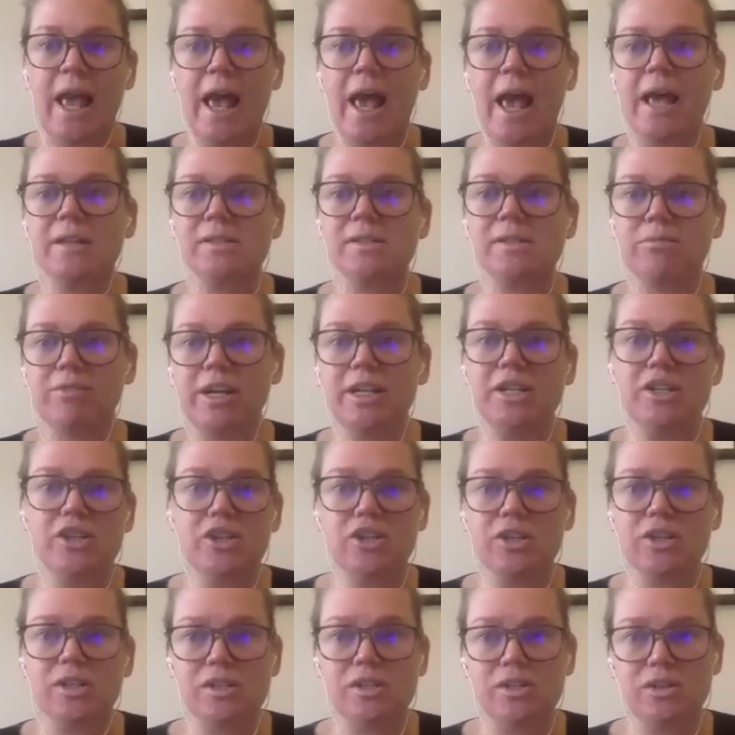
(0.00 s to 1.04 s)
has reached
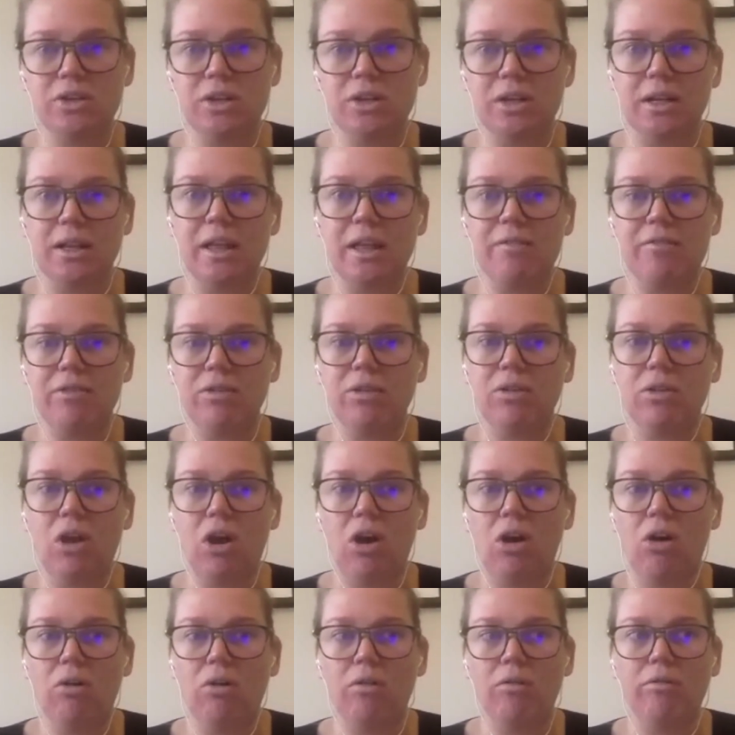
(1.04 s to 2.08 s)
a certain level
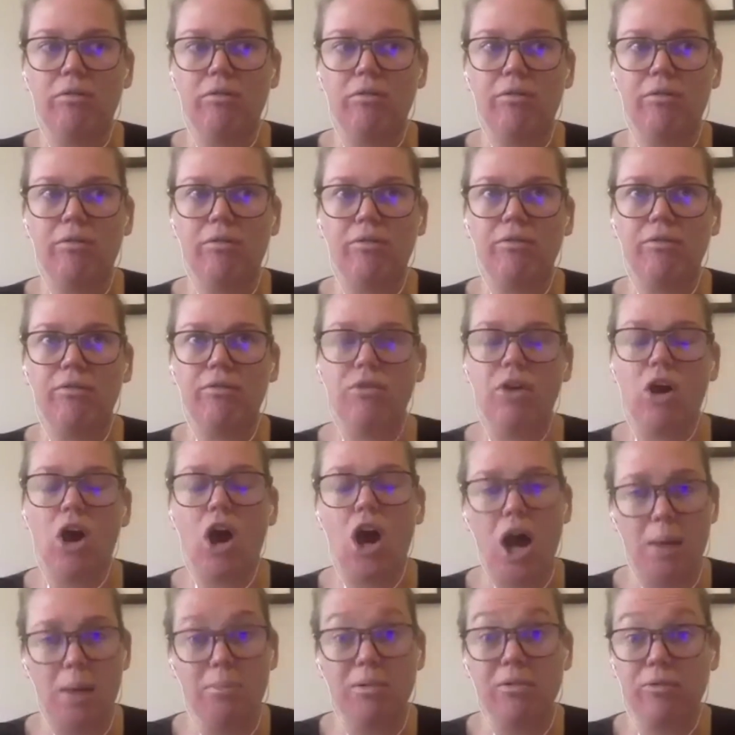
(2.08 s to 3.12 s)
of
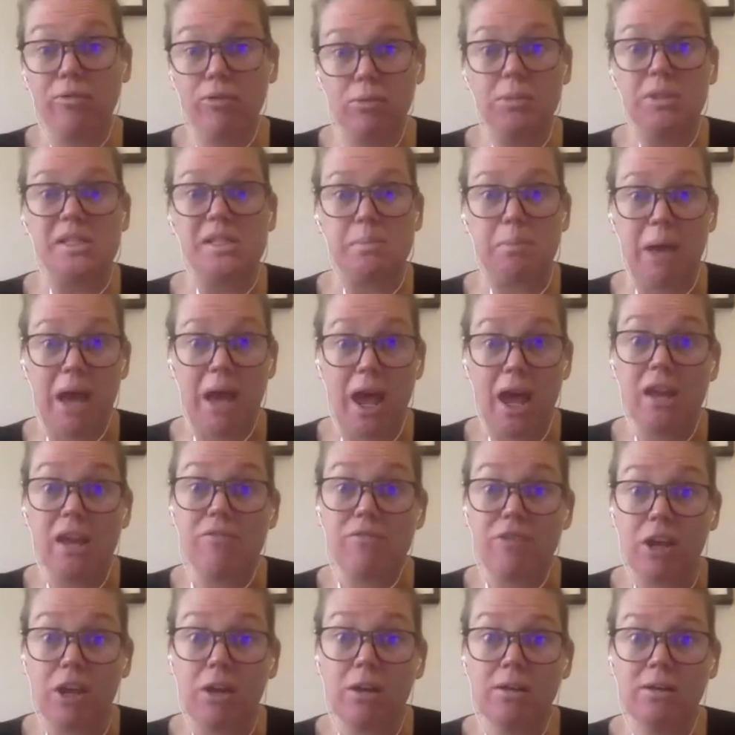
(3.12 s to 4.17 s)
high performance
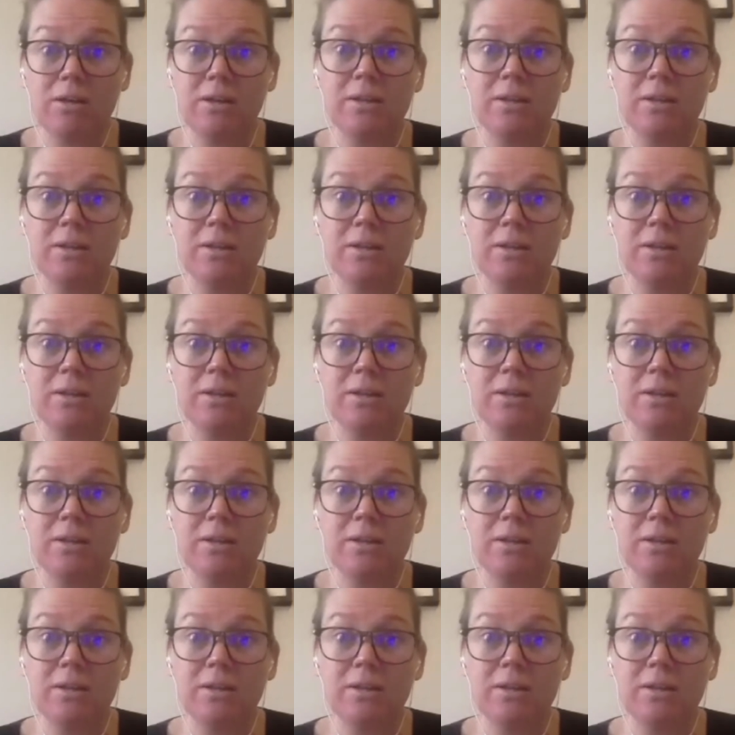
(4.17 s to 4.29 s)
behavior,